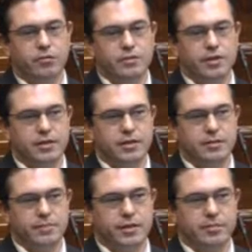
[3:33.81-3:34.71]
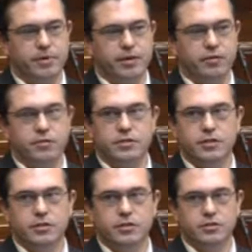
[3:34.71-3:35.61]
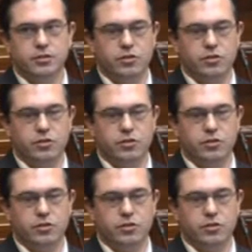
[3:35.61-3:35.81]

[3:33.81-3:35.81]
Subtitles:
see it as being a priority to